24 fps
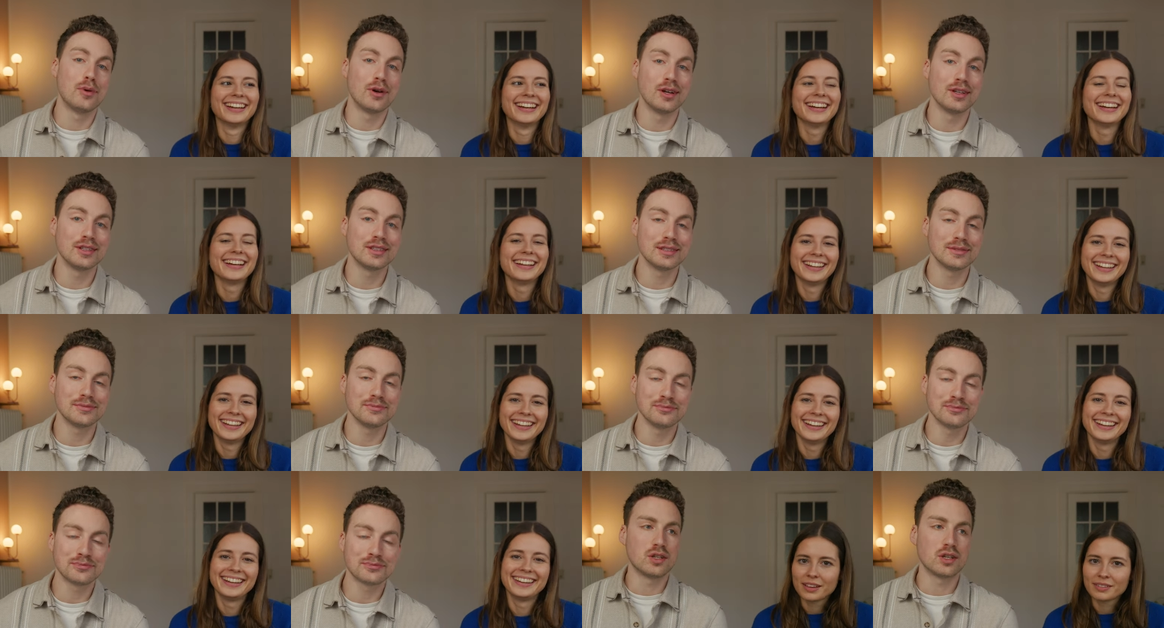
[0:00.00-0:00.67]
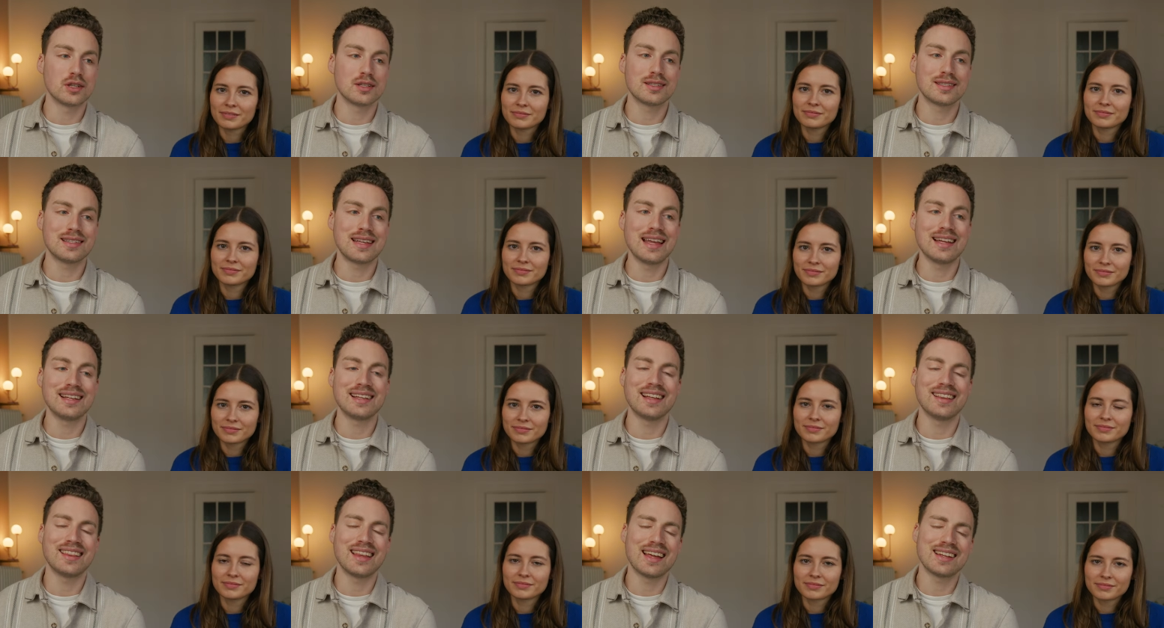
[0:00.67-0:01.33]
Speaker 1: person. Just
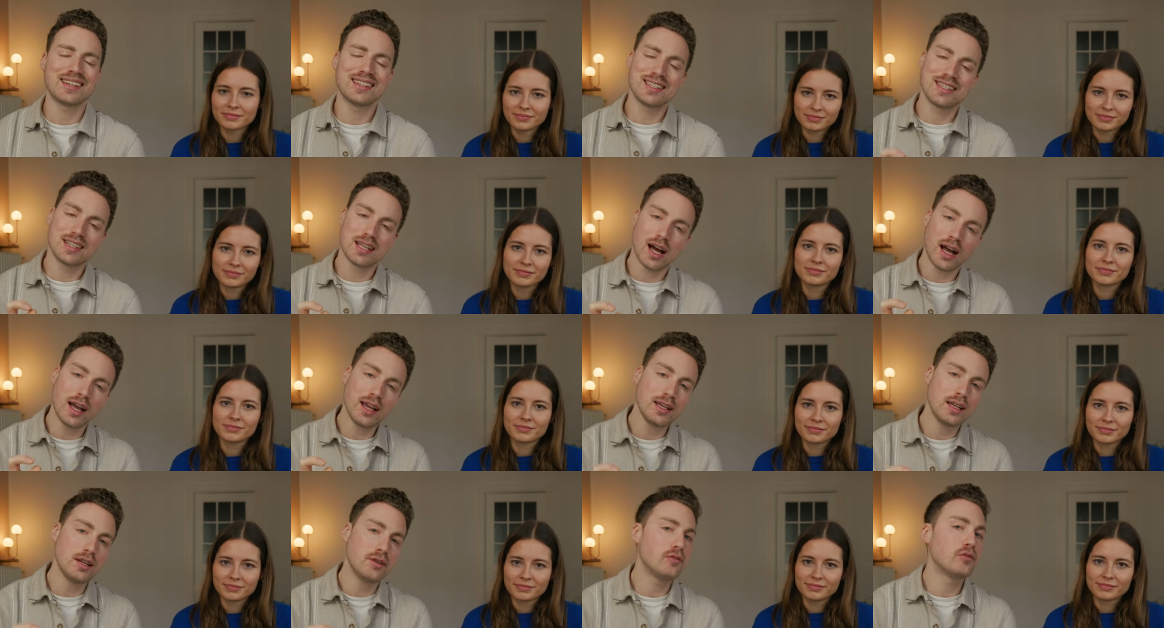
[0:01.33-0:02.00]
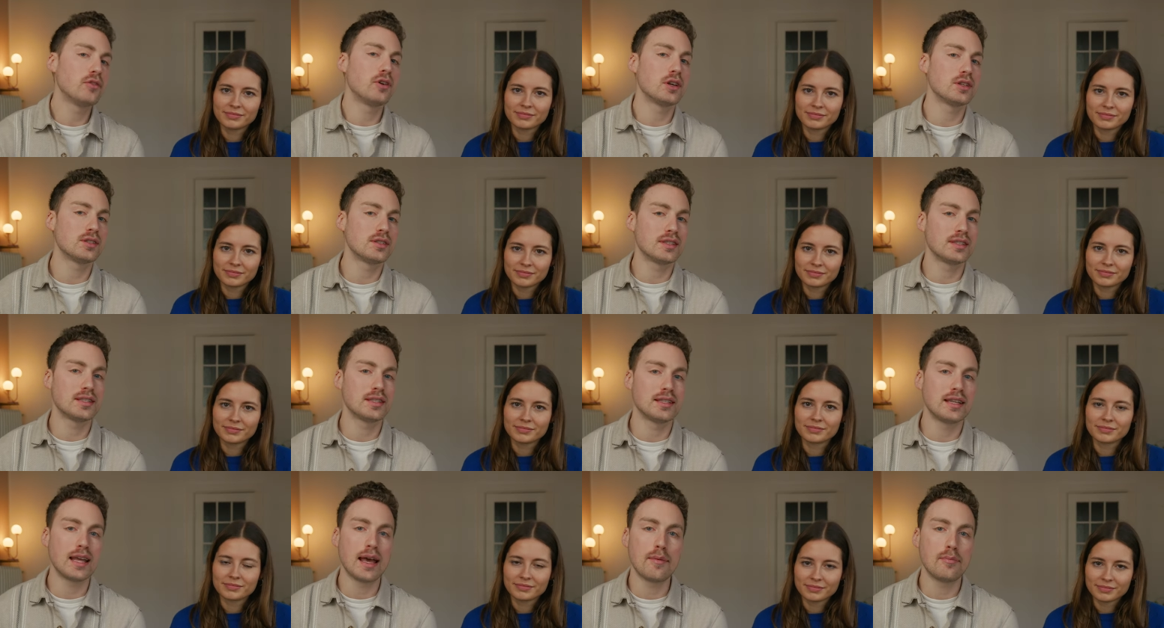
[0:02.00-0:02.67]
taking that tiny
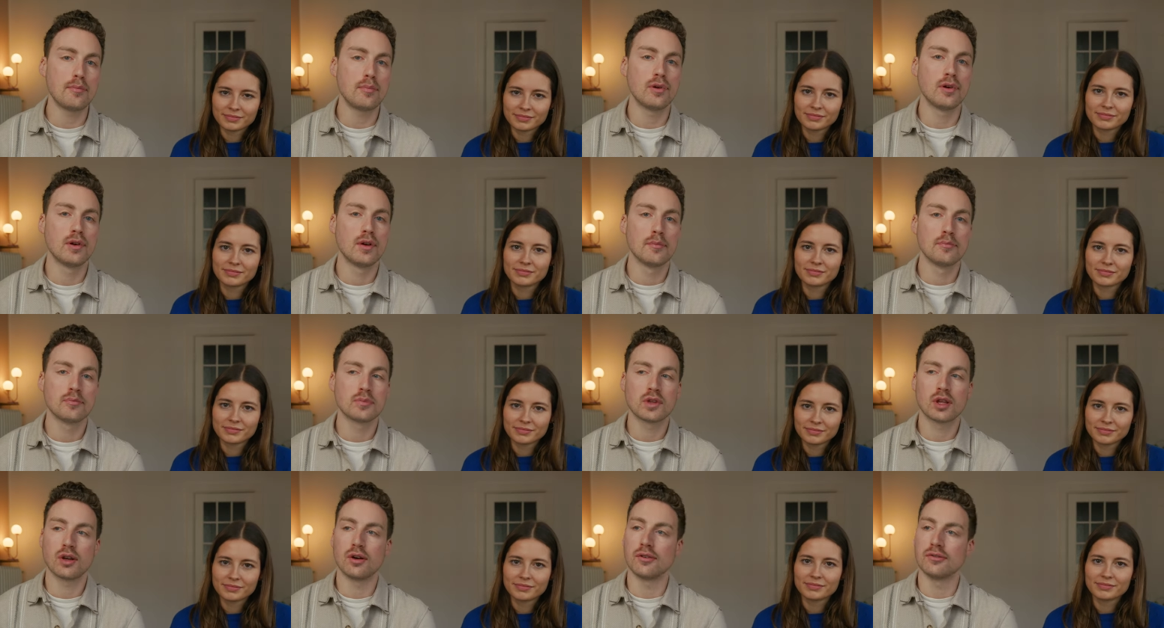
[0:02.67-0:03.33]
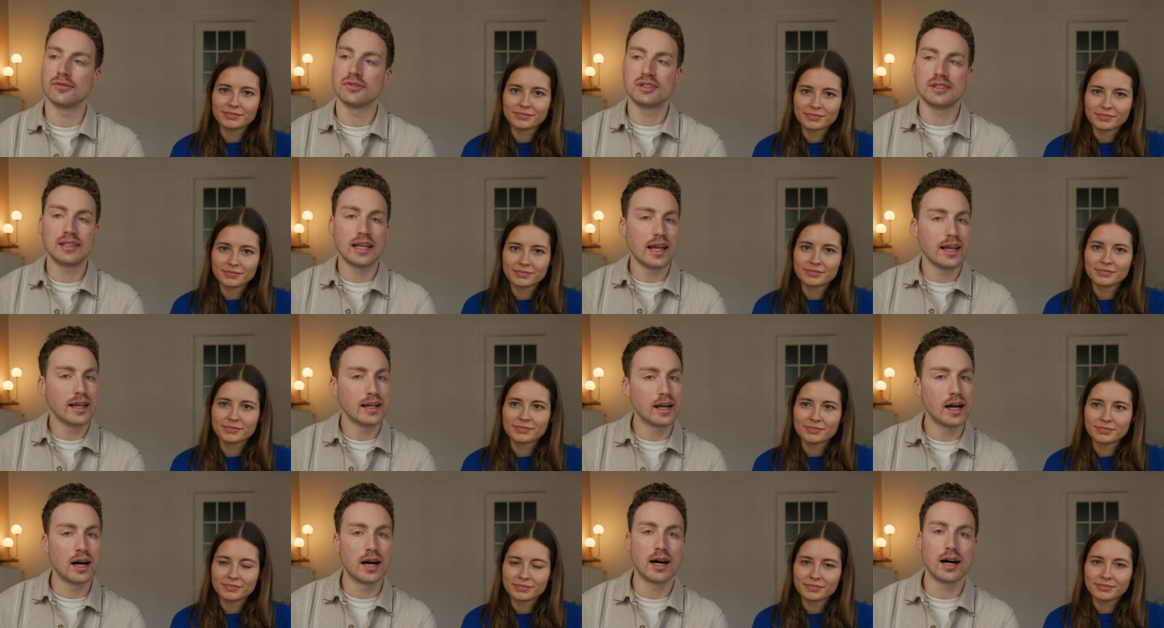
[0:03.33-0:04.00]
first step of
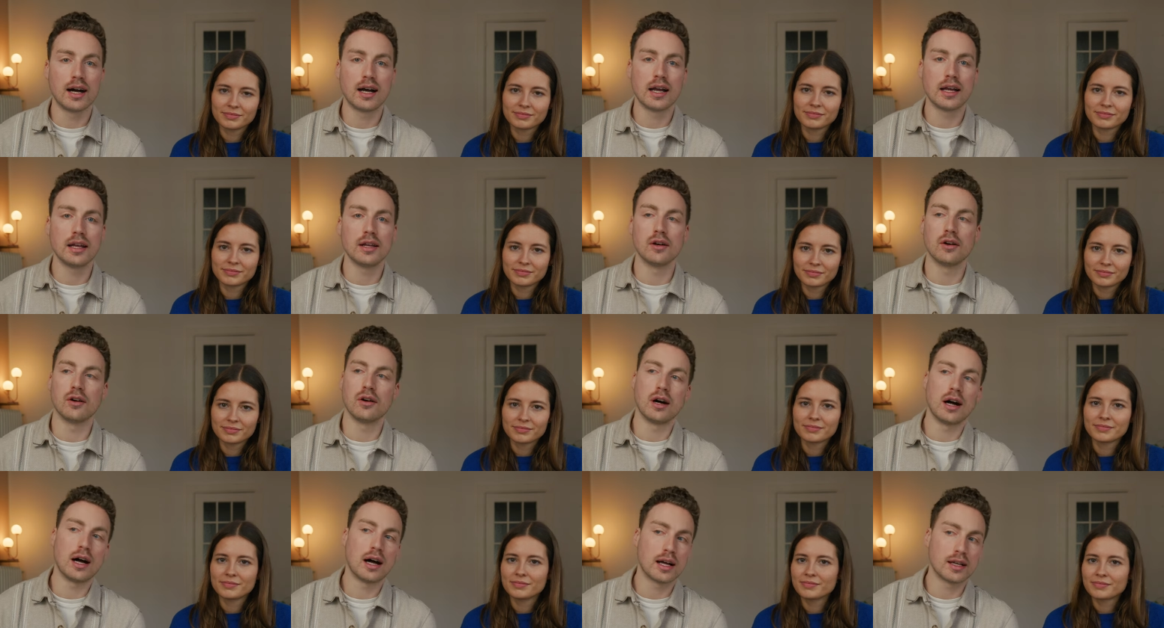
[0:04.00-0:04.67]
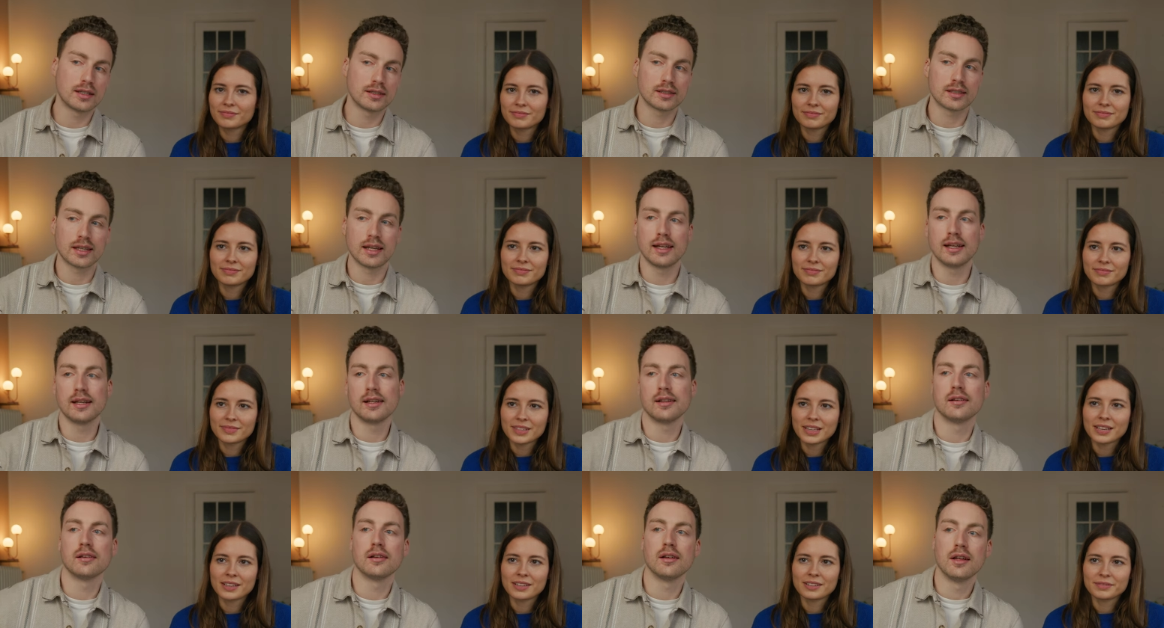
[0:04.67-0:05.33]
saying hi or
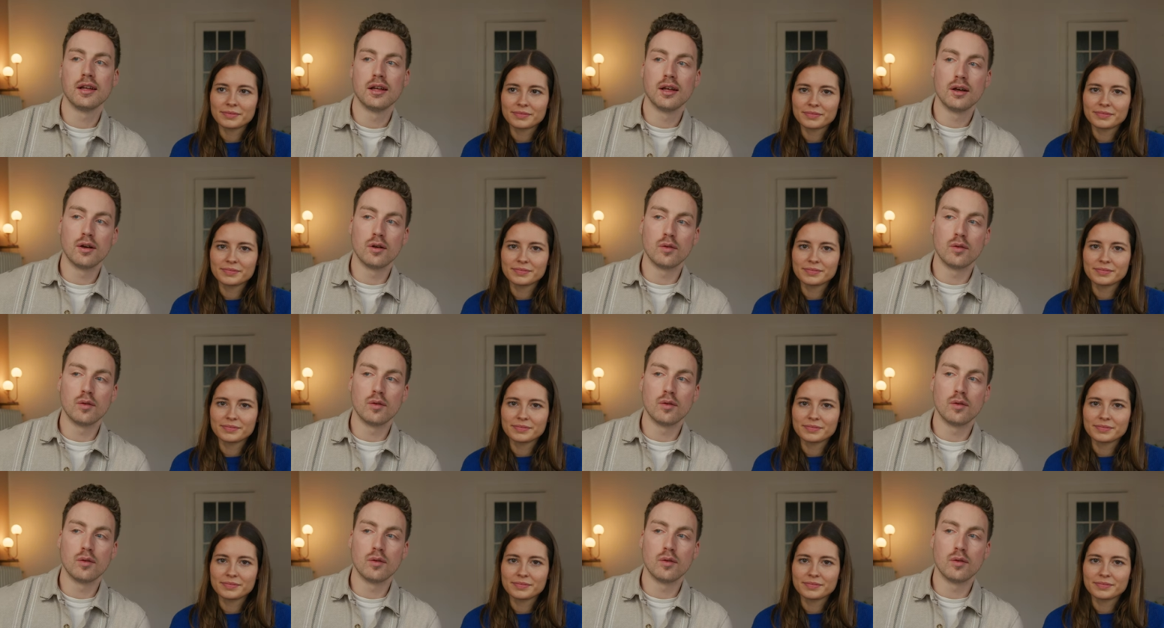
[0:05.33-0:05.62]
asking